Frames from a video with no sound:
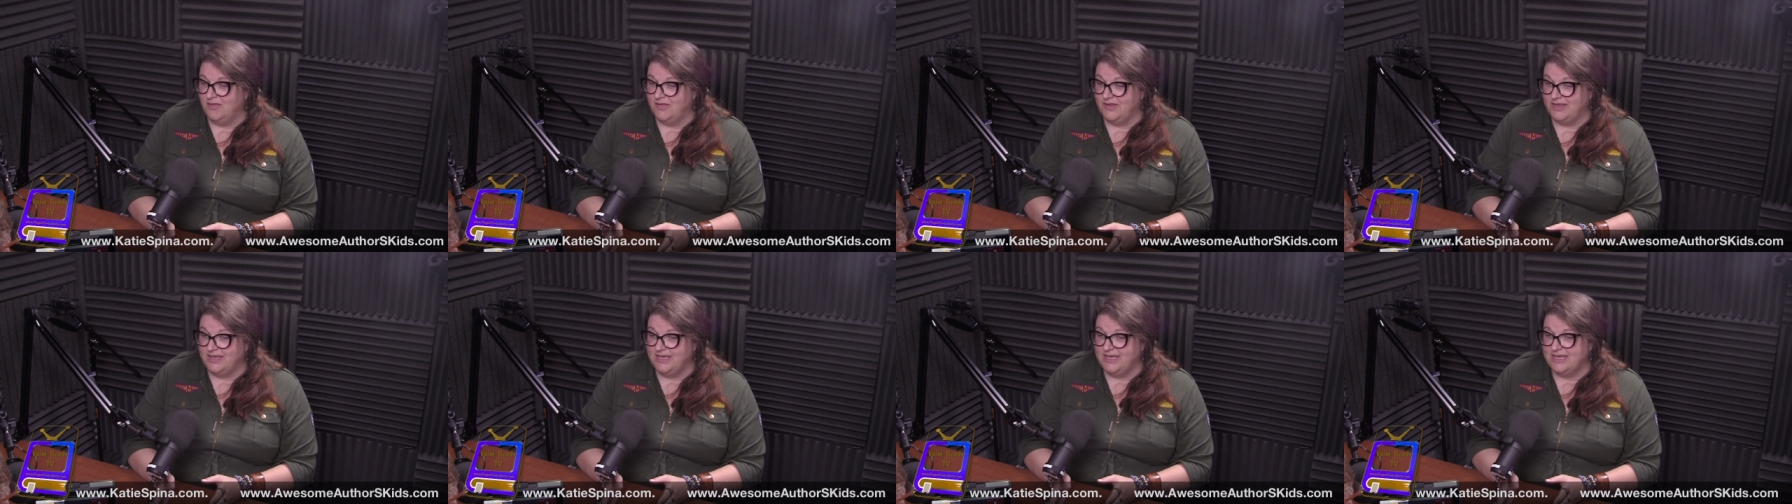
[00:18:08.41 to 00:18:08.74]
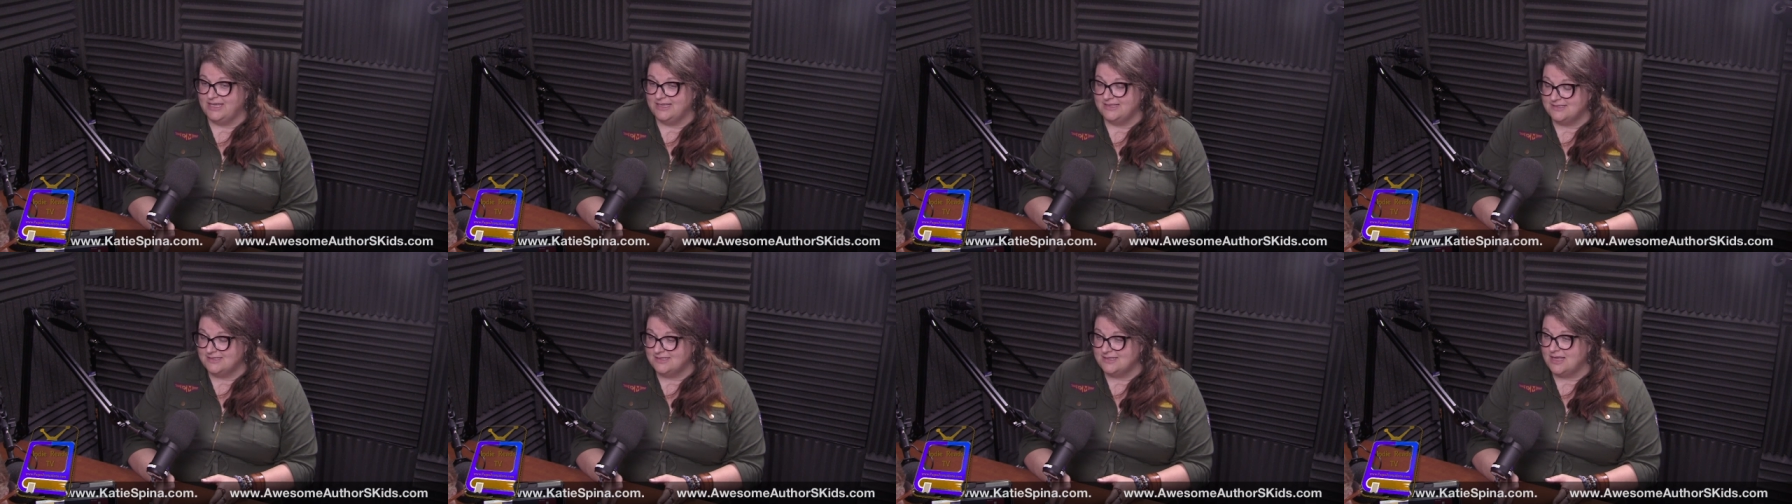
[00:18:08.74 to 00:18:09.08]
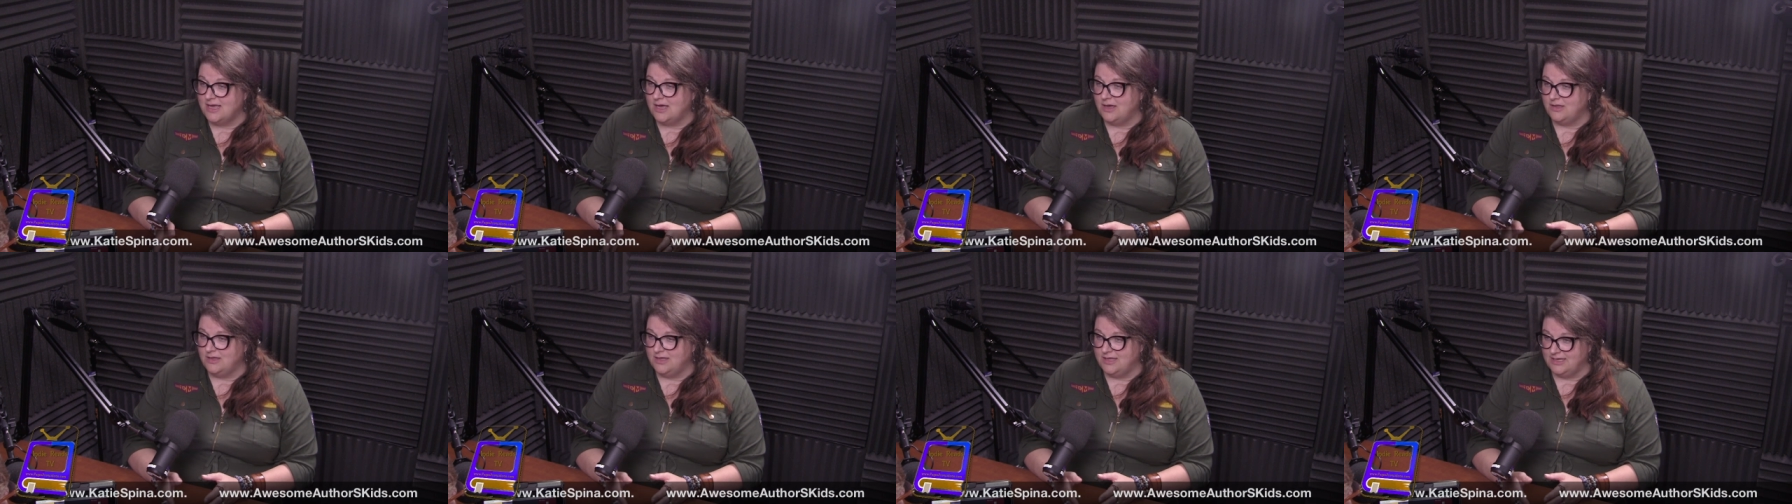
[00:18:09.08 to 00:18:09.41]
the kids
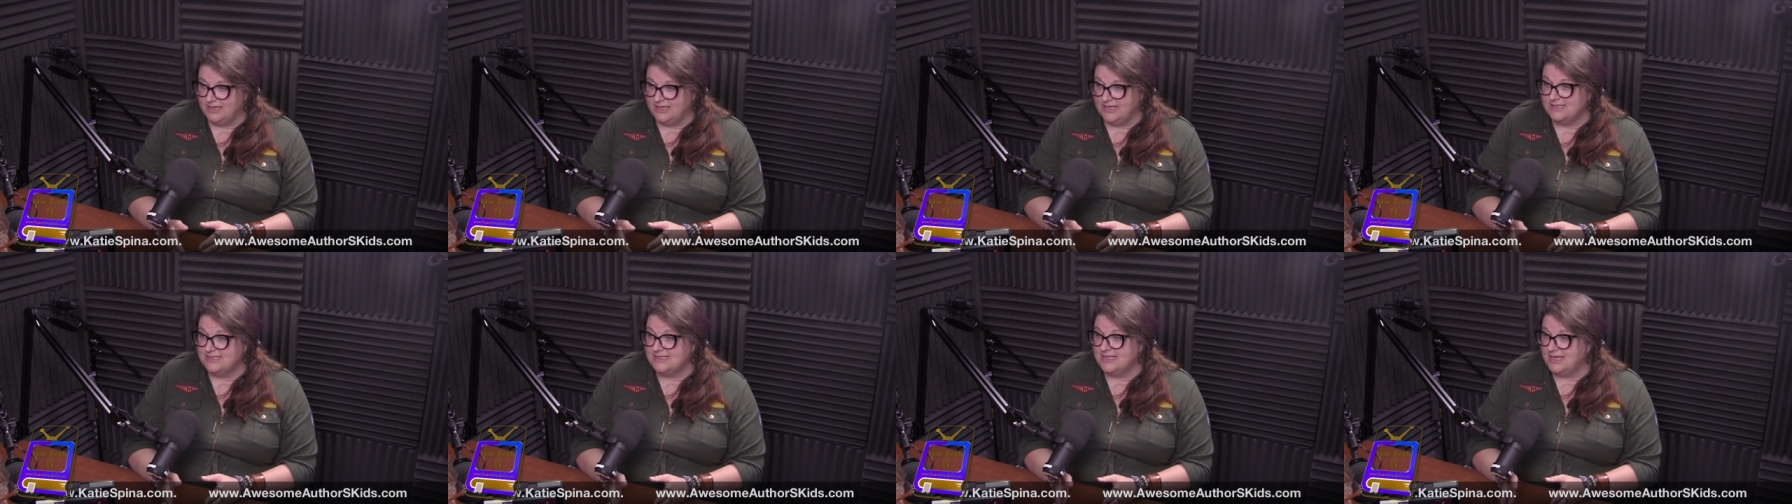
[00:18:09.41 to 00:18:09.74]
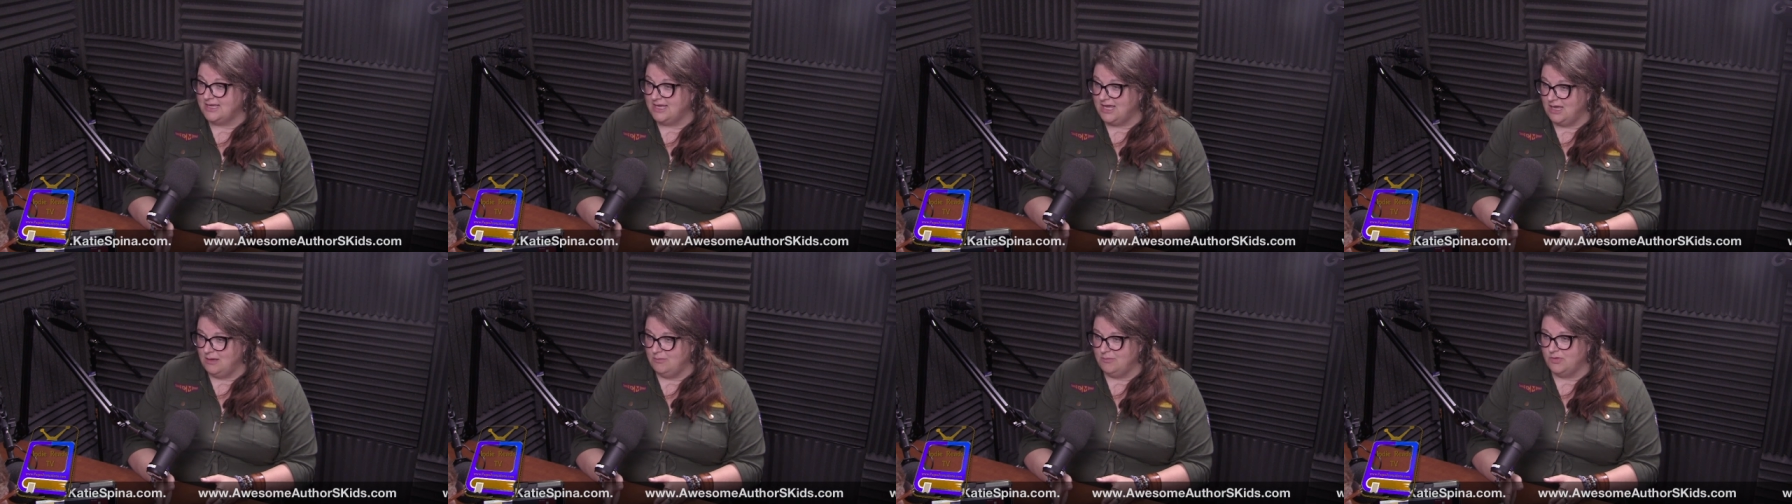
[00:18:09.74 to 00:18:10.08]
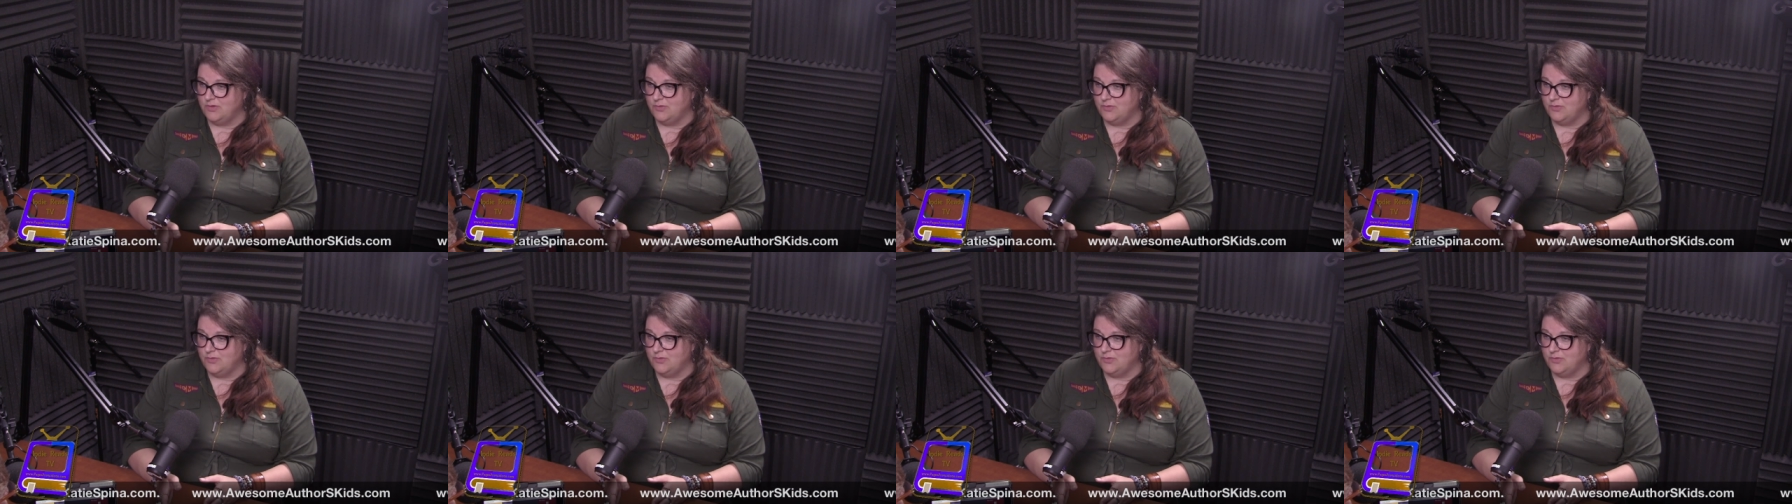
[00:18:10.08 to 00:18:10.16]
that the kids that came